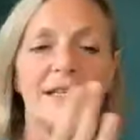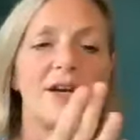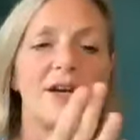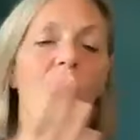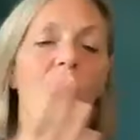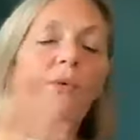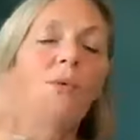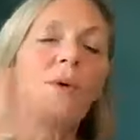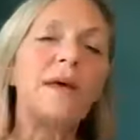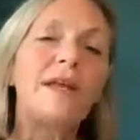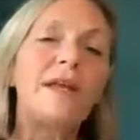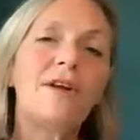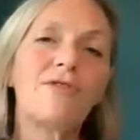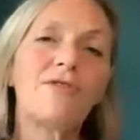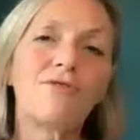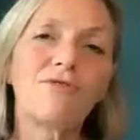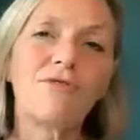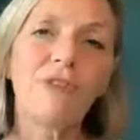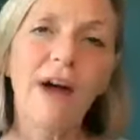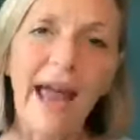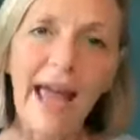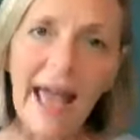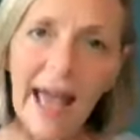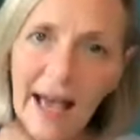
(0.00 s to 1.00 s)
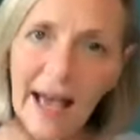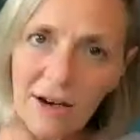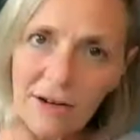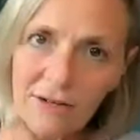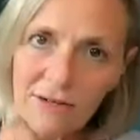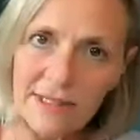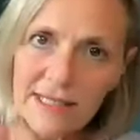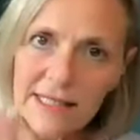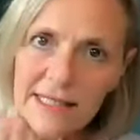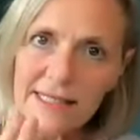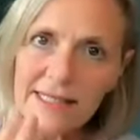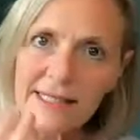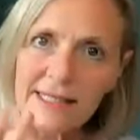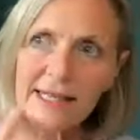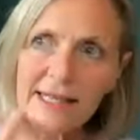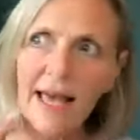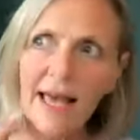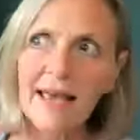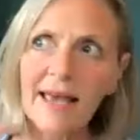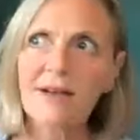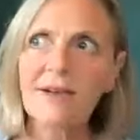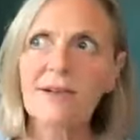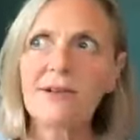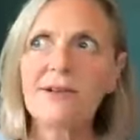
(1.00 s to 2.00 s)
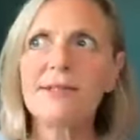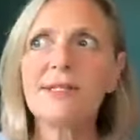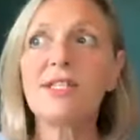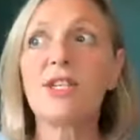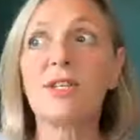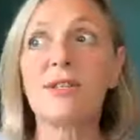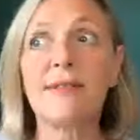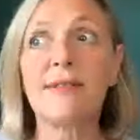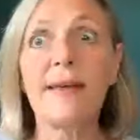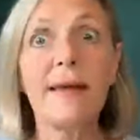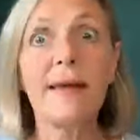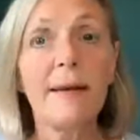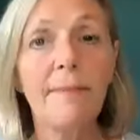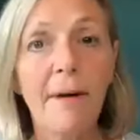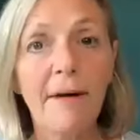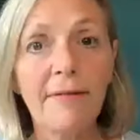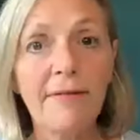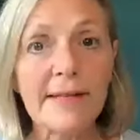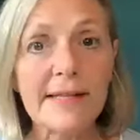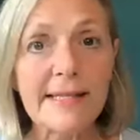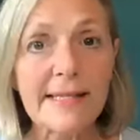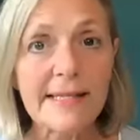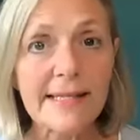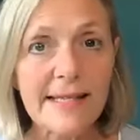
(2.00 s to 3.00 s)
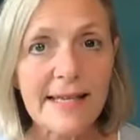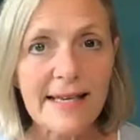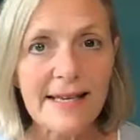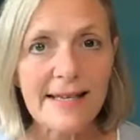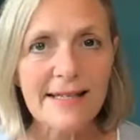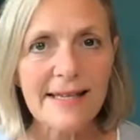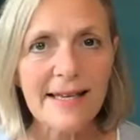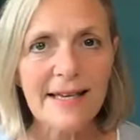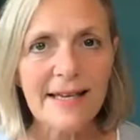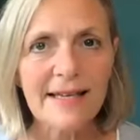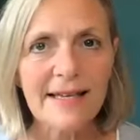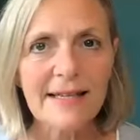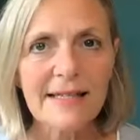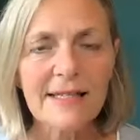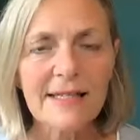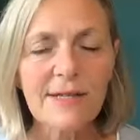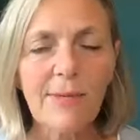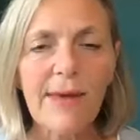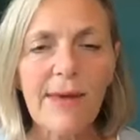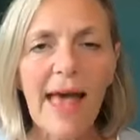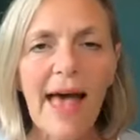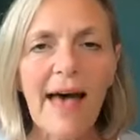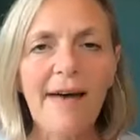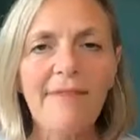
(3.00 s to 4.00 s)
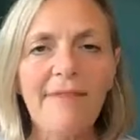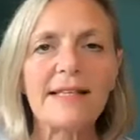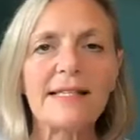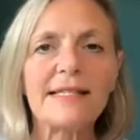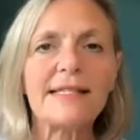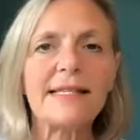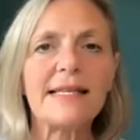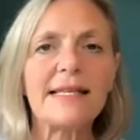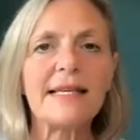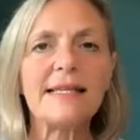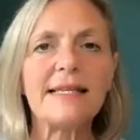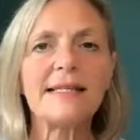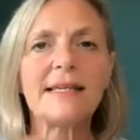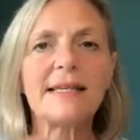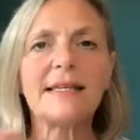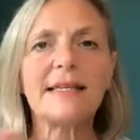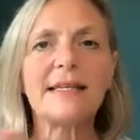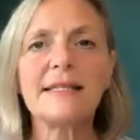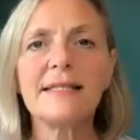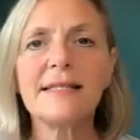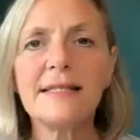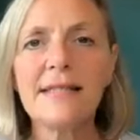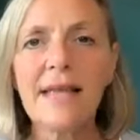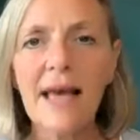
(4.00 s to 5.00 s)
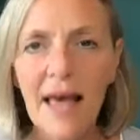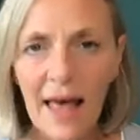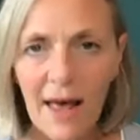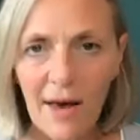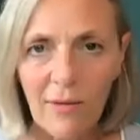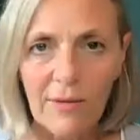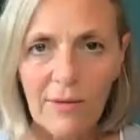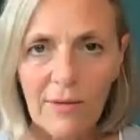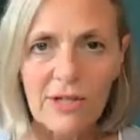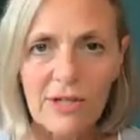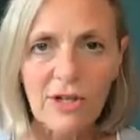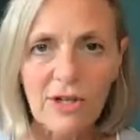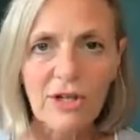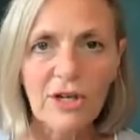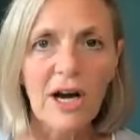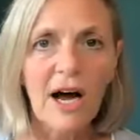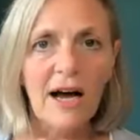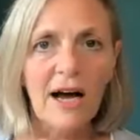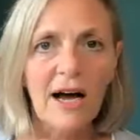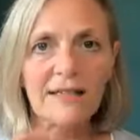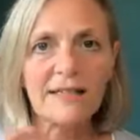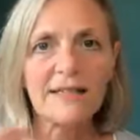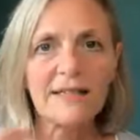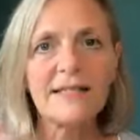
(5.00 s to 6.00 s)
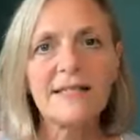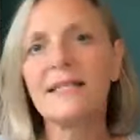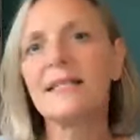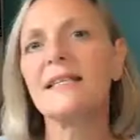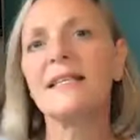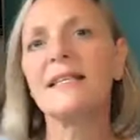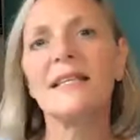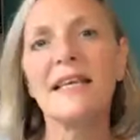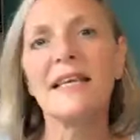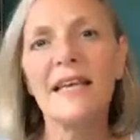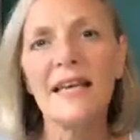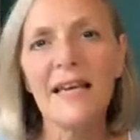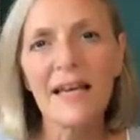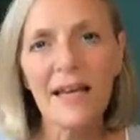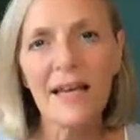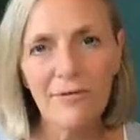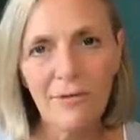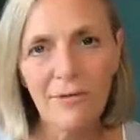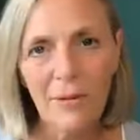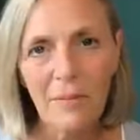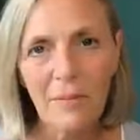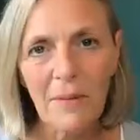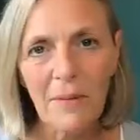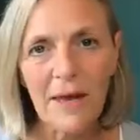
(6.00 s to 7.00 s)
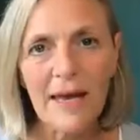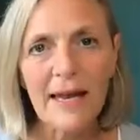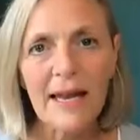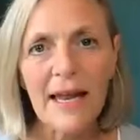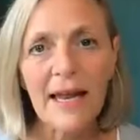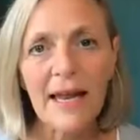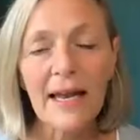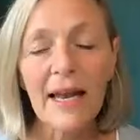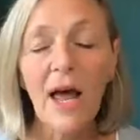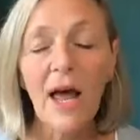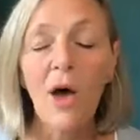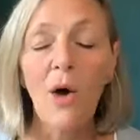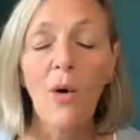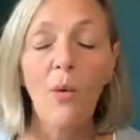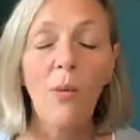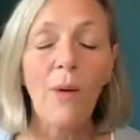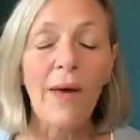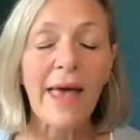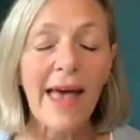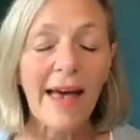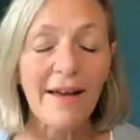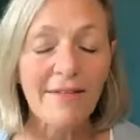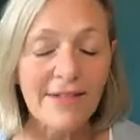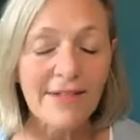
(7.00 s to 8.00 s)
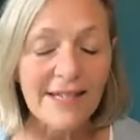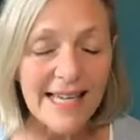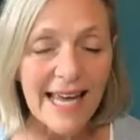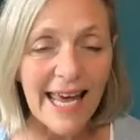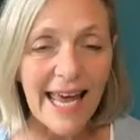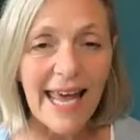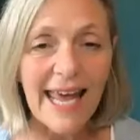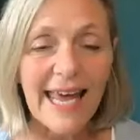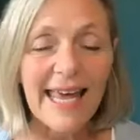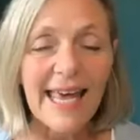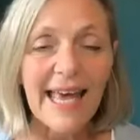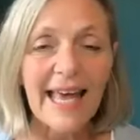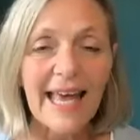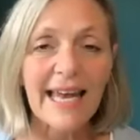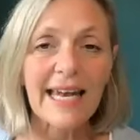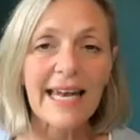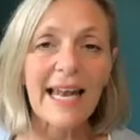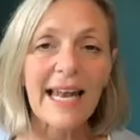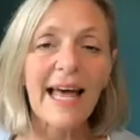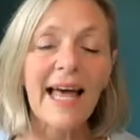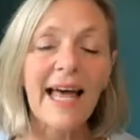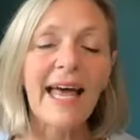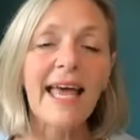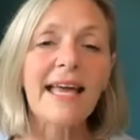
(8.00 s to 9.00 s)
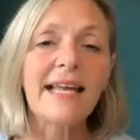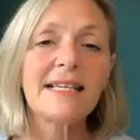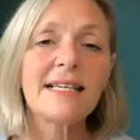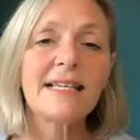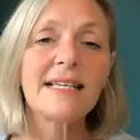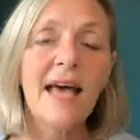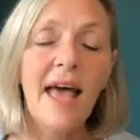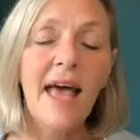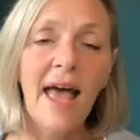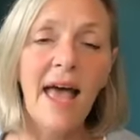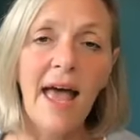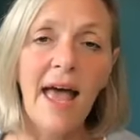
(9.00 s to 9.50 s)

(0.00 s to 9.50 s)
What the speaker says: going around in cycles. Just think about the seasons. We have the seasons, which are constantly repeating. We have day and night.